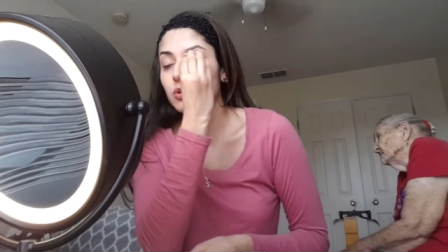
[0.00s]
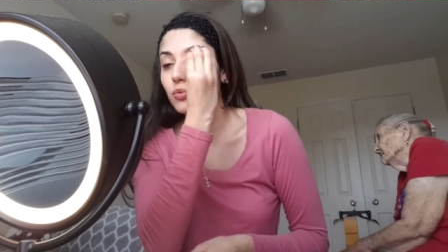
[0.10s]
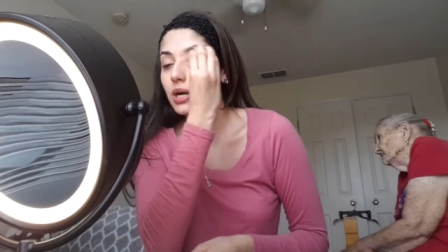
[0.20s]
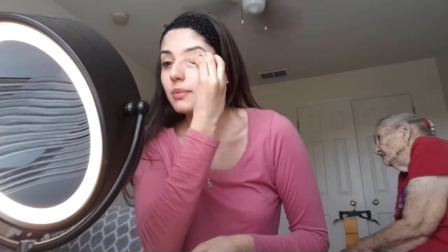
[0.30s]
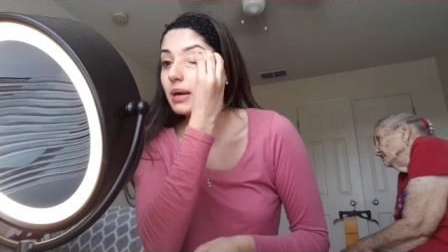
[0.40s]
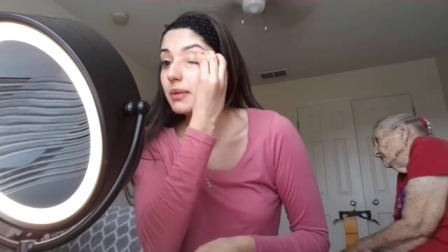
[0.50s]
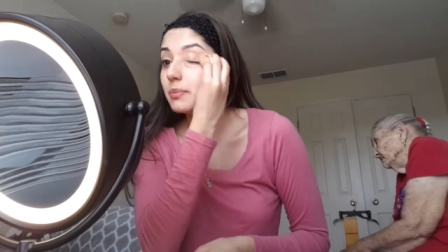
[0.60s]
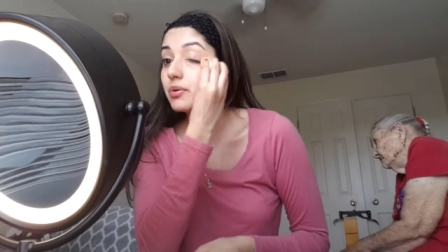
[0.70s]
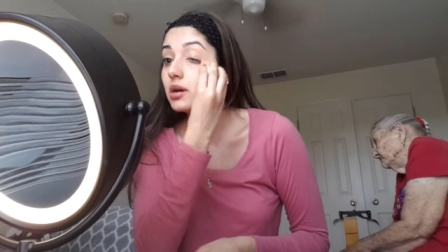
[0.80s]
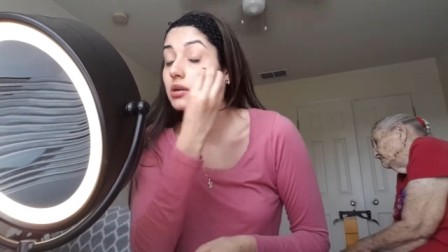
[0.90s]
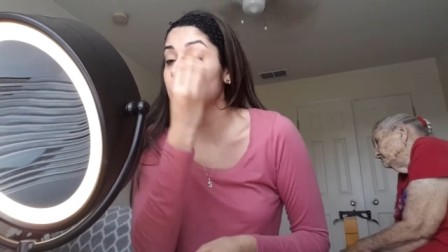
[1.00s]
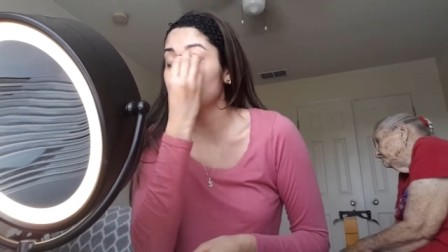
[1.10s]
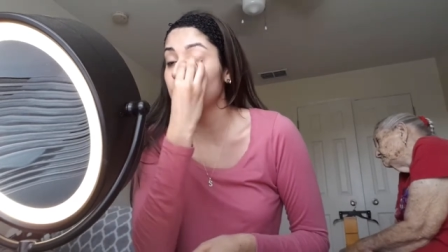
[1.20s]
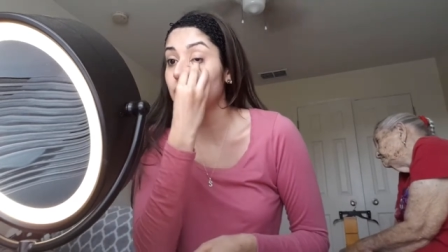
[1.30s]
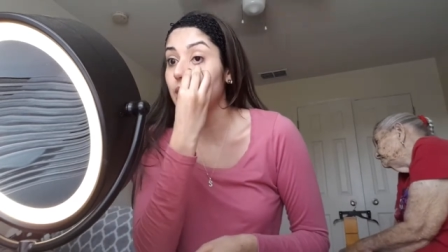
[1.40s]
me where I buy my products,
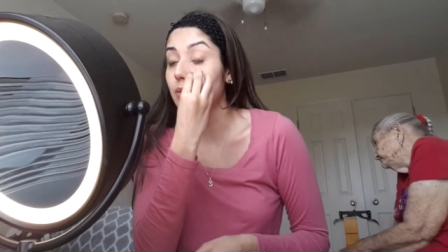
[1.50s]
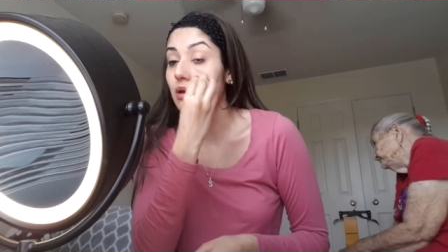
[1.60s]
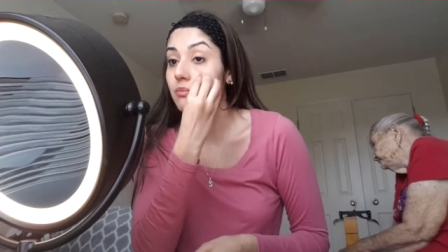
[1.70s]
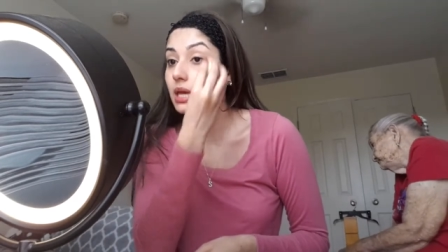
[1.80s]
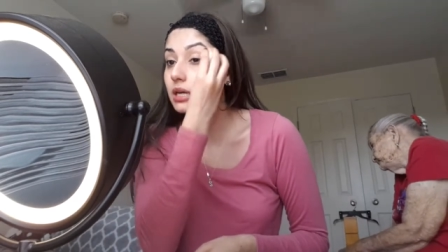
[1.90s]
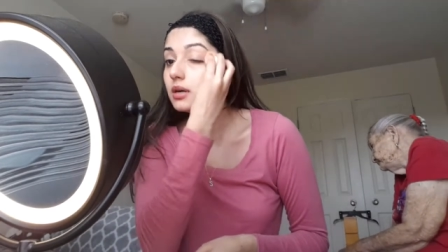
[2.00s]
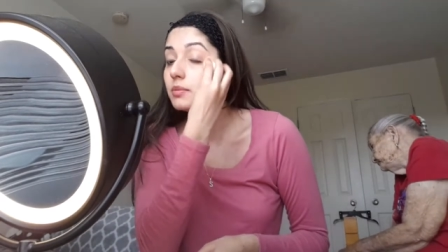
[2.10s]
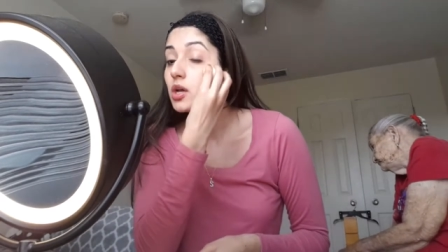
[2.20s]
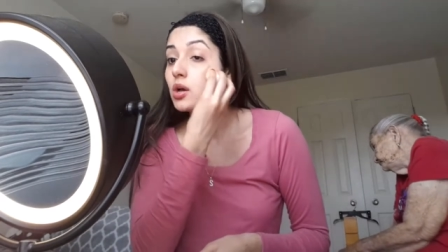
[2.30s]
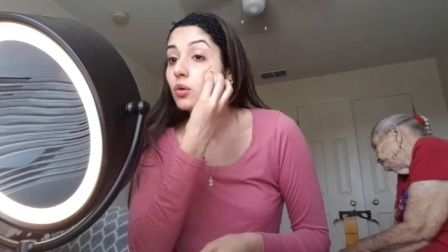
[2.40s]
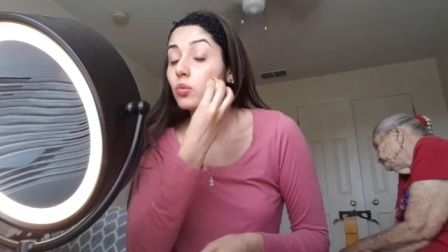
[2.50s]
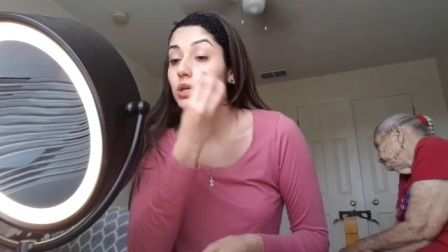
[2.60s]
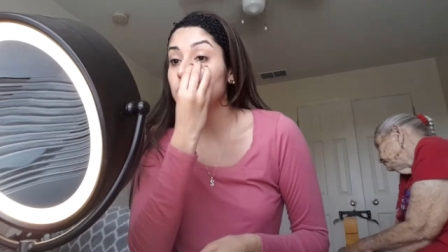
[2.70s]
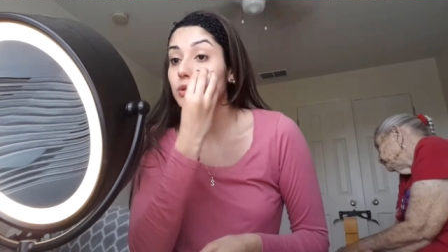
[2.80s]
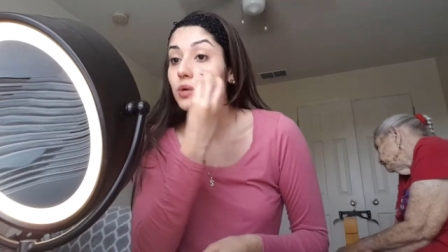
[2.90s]
where do I get my makeup,
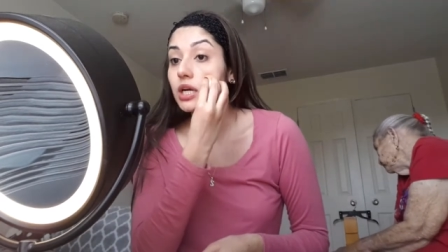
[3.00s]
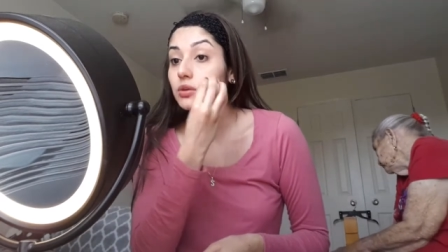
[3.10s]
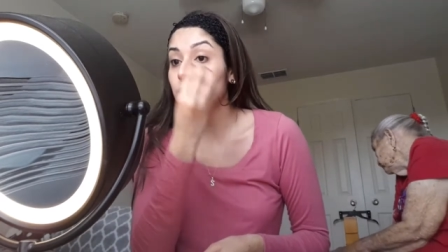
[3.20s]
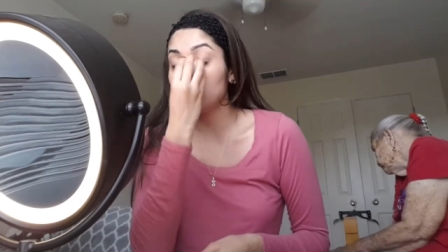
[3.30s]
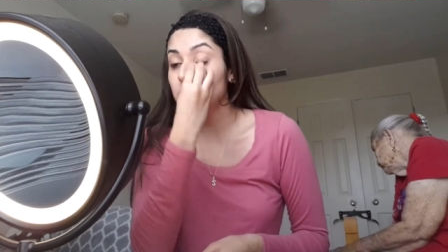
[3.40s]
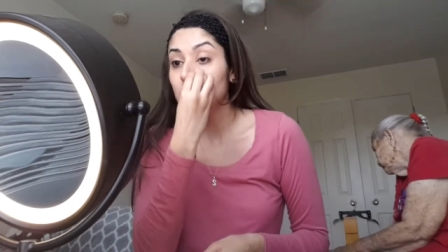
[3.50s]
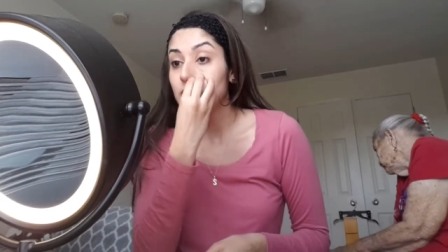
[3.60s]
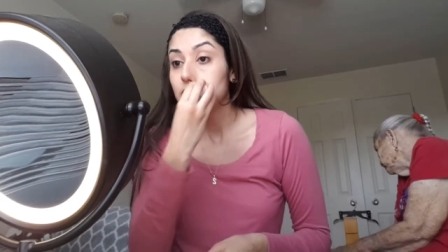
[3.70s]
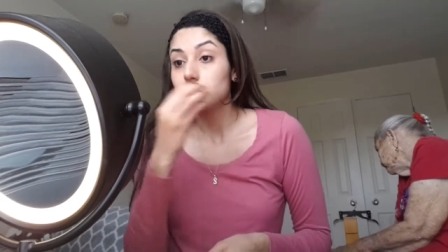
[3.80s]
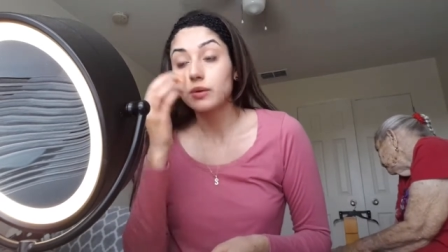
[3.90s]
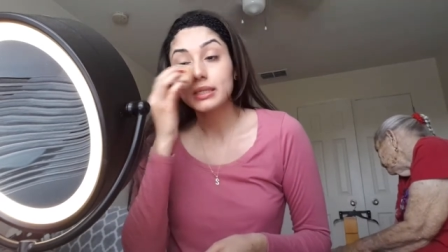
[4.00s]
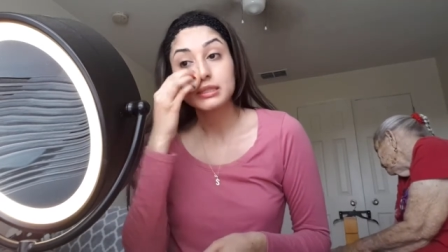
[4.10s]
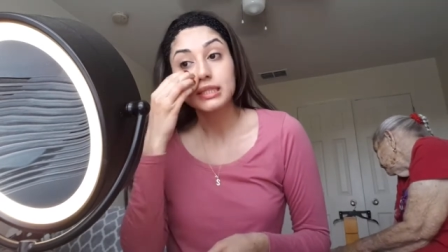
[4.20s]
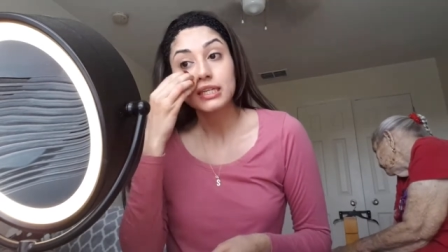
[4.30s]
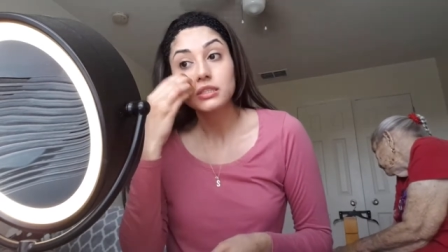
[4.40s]
what do I use. So I
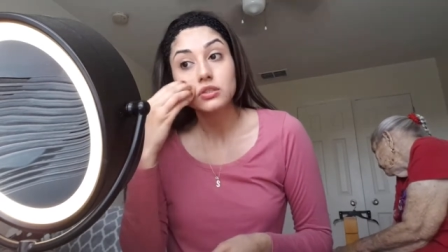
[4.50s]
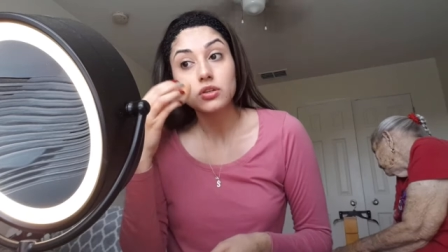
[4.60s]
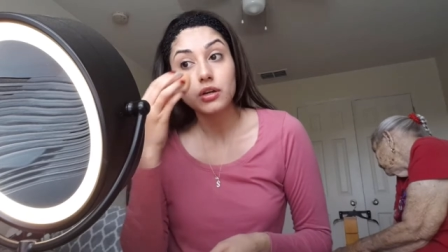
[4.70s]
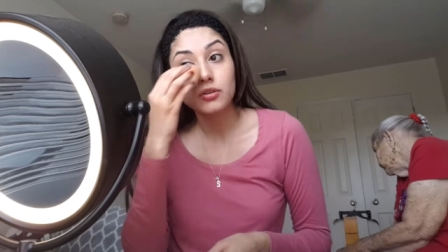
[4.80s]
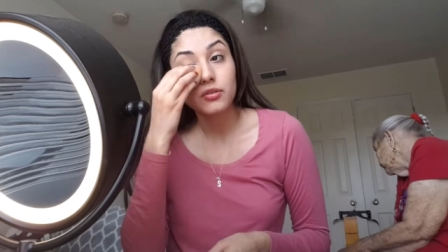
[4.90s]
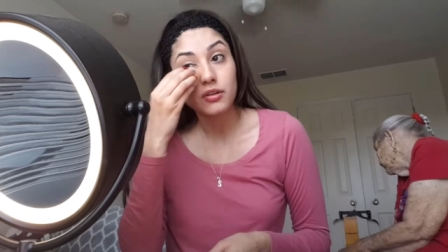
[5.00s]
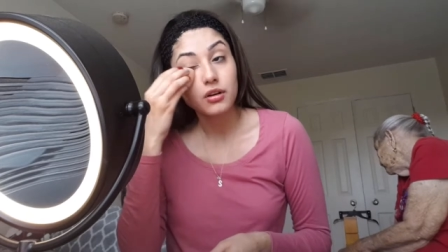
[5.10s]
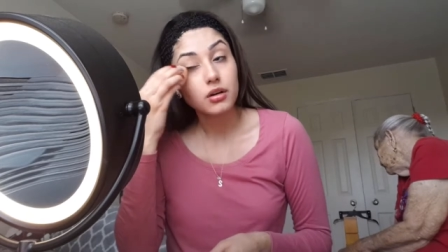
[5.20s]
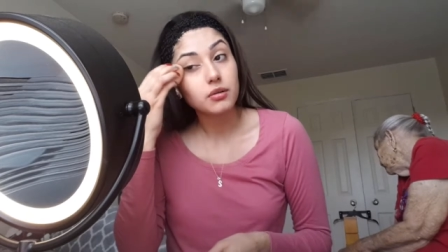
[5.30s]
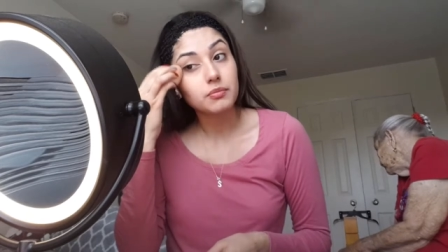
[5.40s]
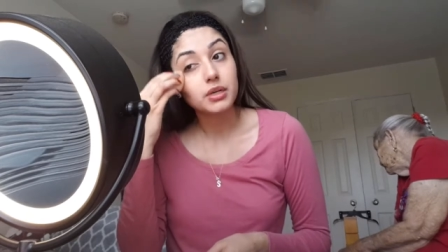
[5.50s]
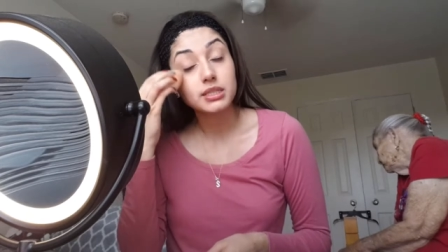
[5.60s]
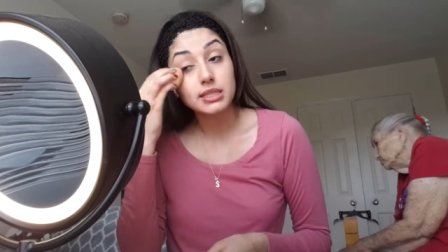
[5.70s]
decided to start a